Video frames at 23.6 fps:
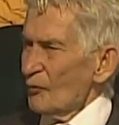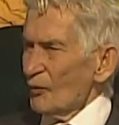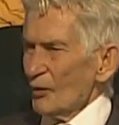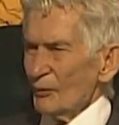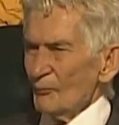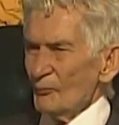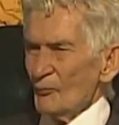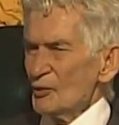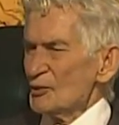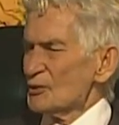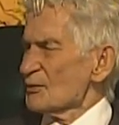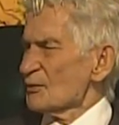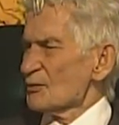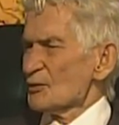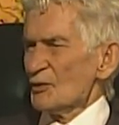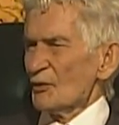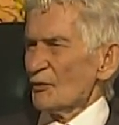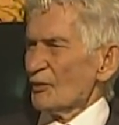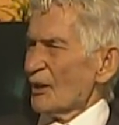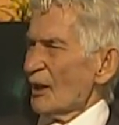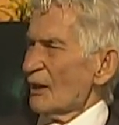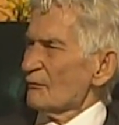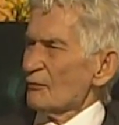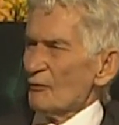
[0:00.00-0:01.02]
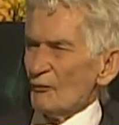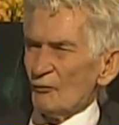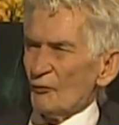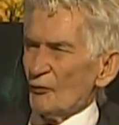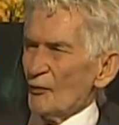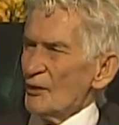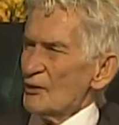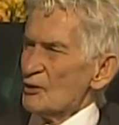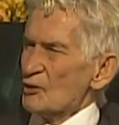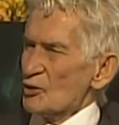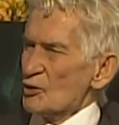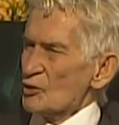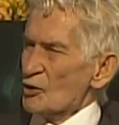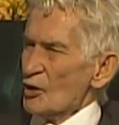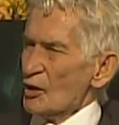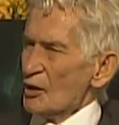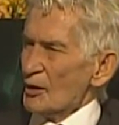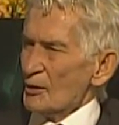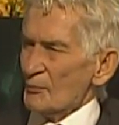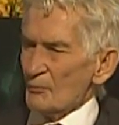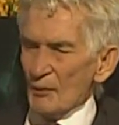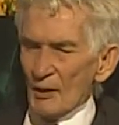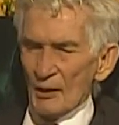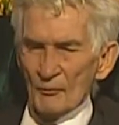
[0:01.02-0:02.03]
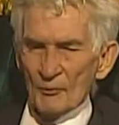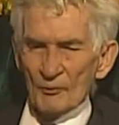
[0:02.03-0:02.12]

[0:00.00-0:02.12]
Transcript: most of us are kind of afraid to talk about it.